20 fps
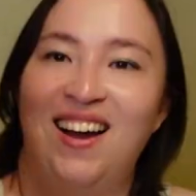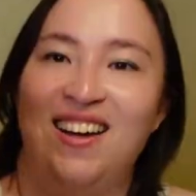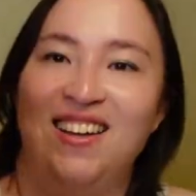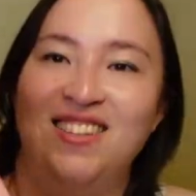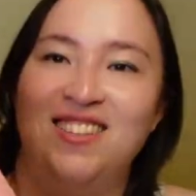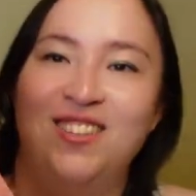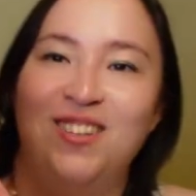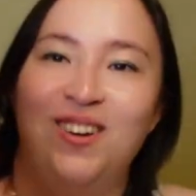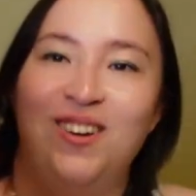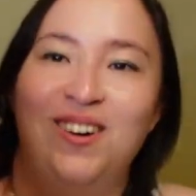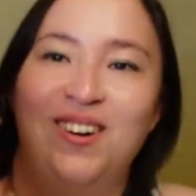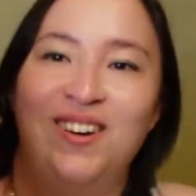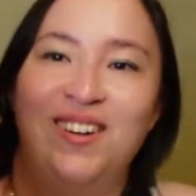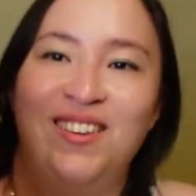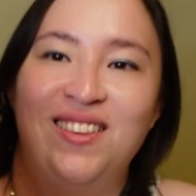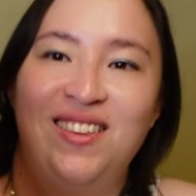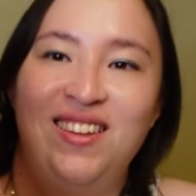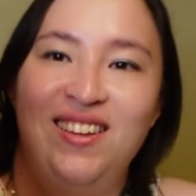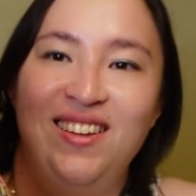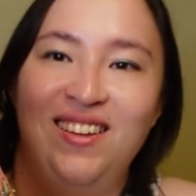I
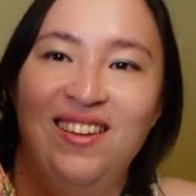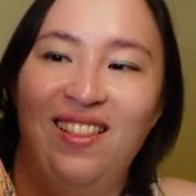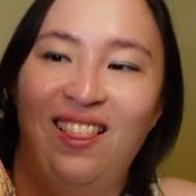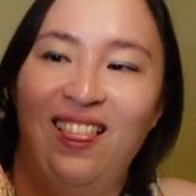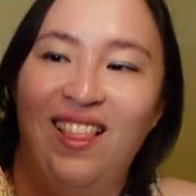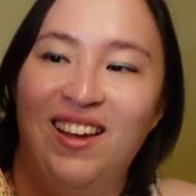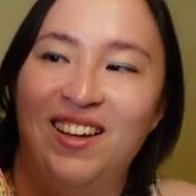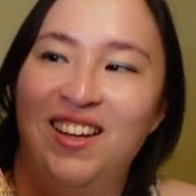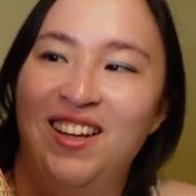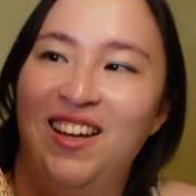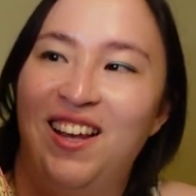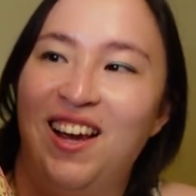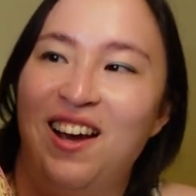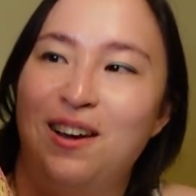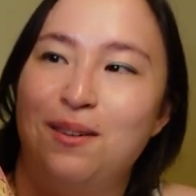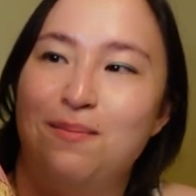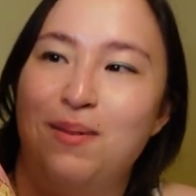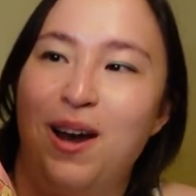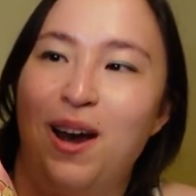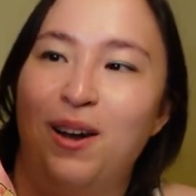saw the Lucky
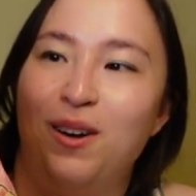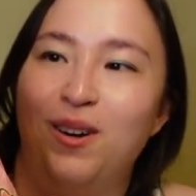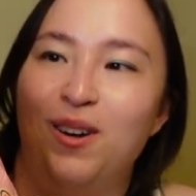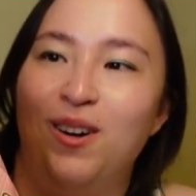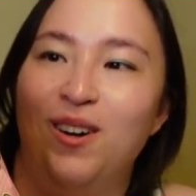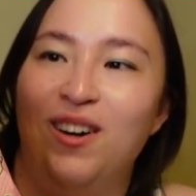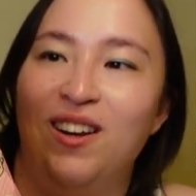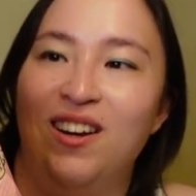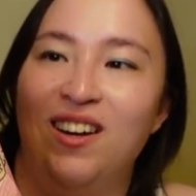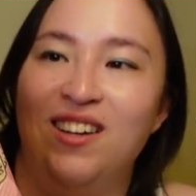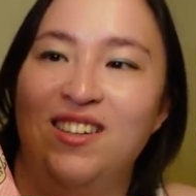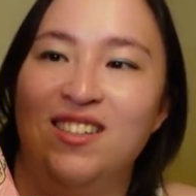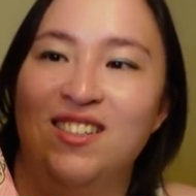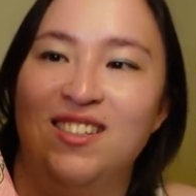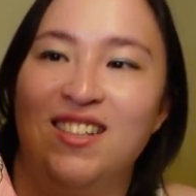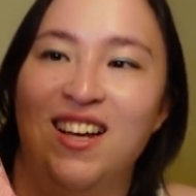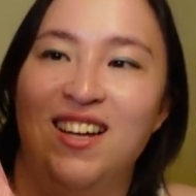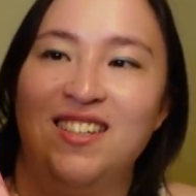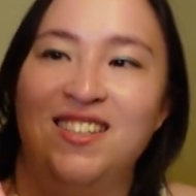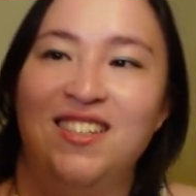Cat pattern and I
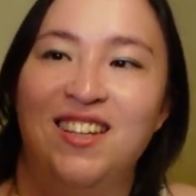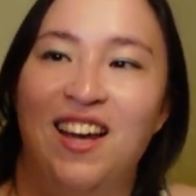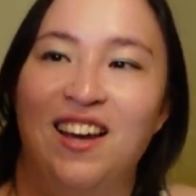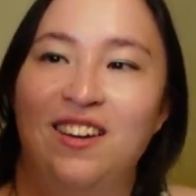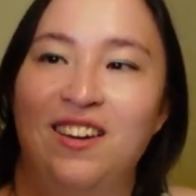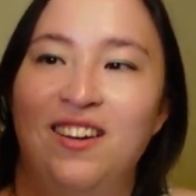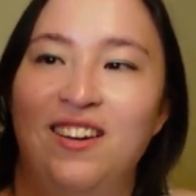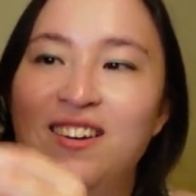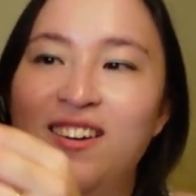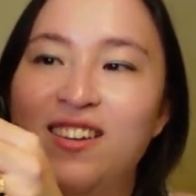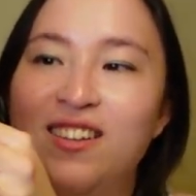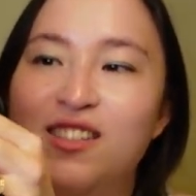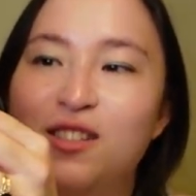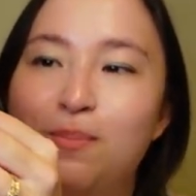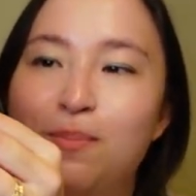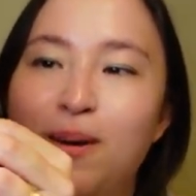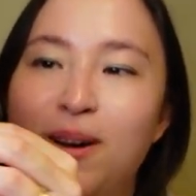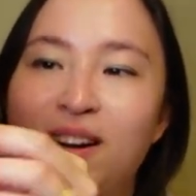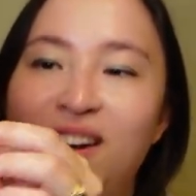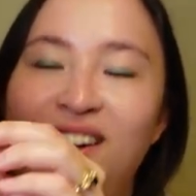just had to get it. It's
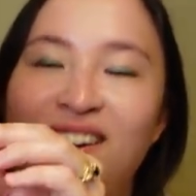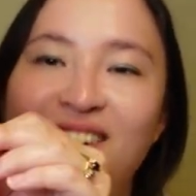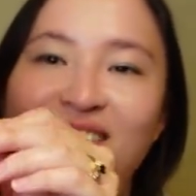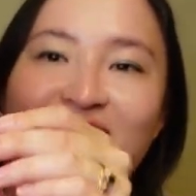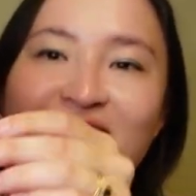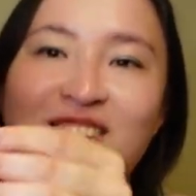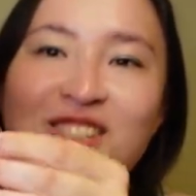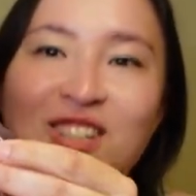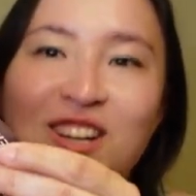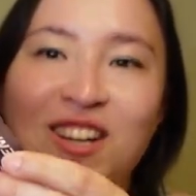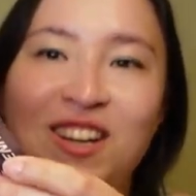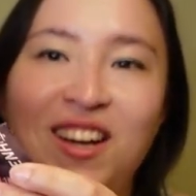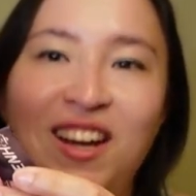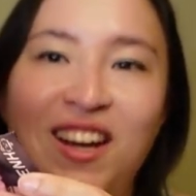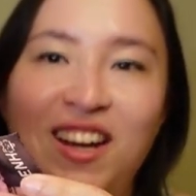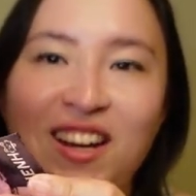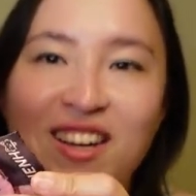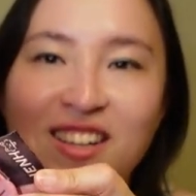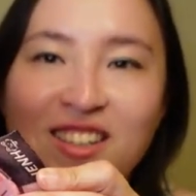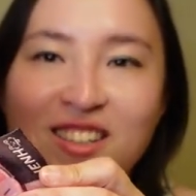by Jen
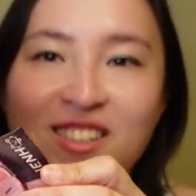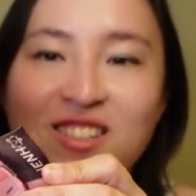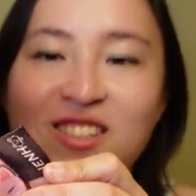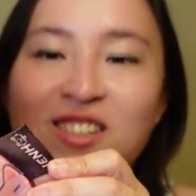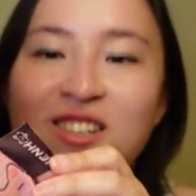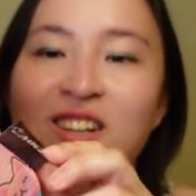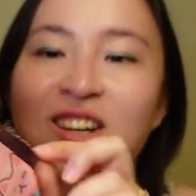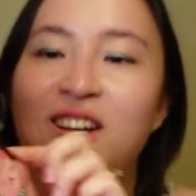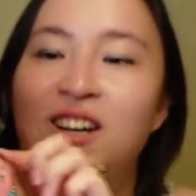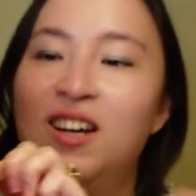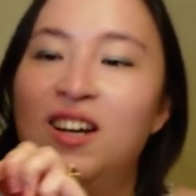H.